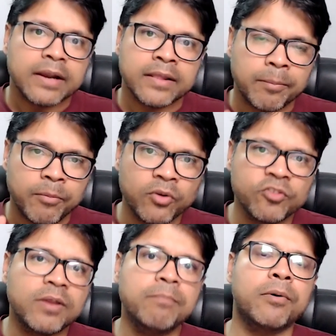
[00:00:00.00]
The
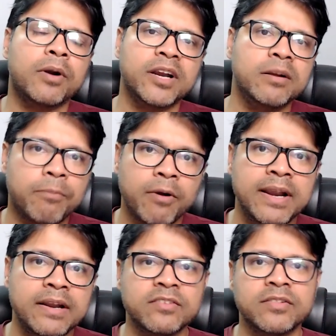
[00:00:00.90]
most important
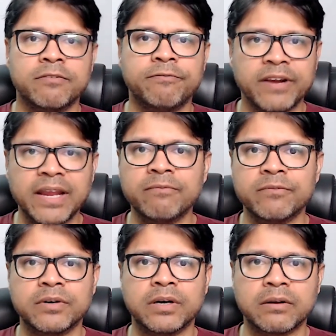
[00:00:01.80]
point is the
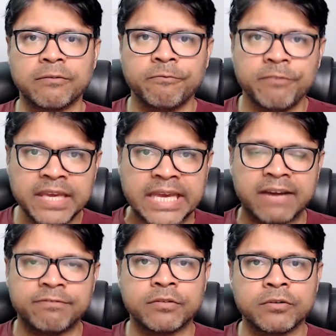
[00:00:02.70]
framework. We
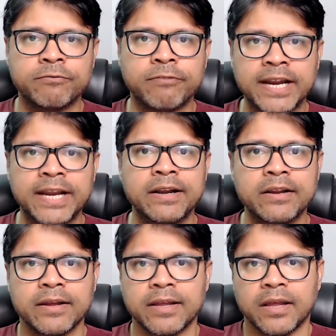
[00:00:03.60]
have to
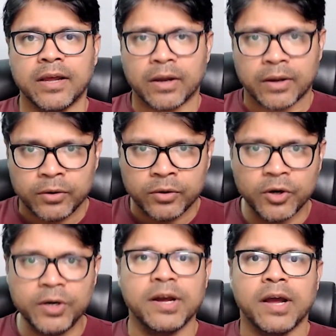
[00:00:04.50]
find
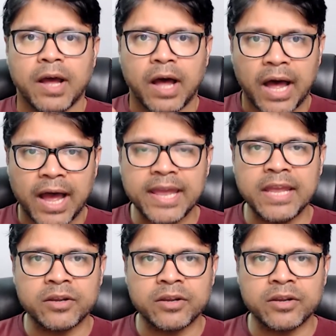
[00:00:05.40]
good high